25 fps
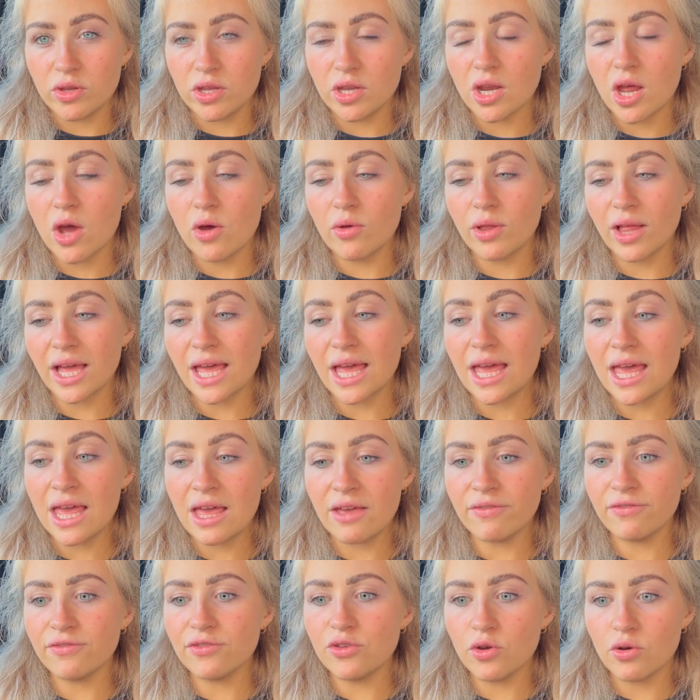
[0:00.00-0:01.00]
You know, like
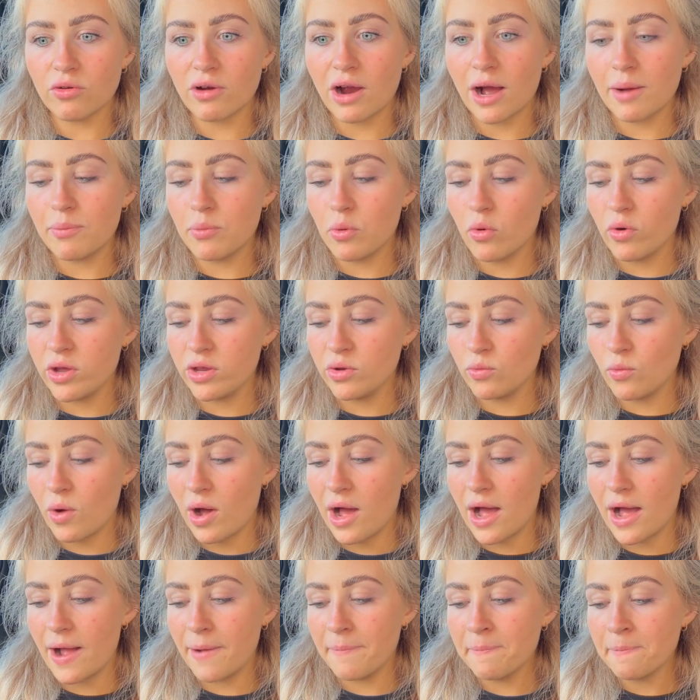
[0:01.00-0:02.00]
if you're at a point
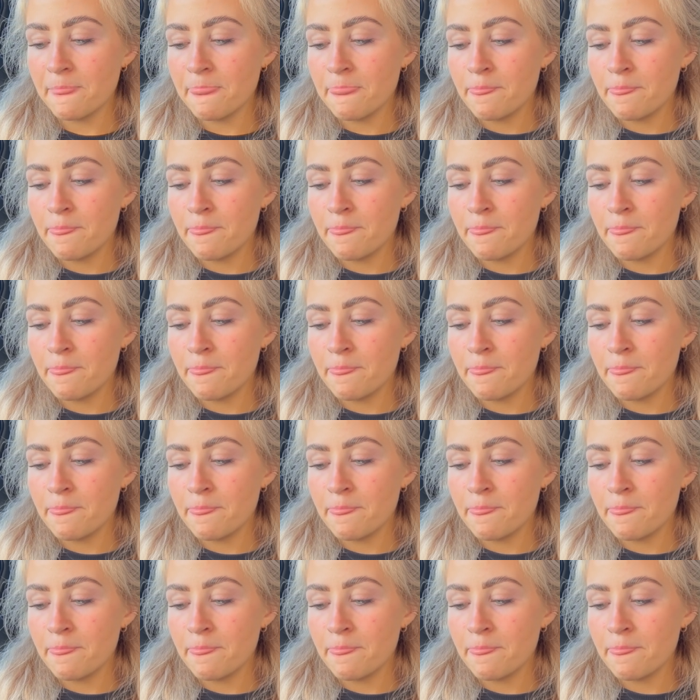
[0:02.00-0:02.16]
where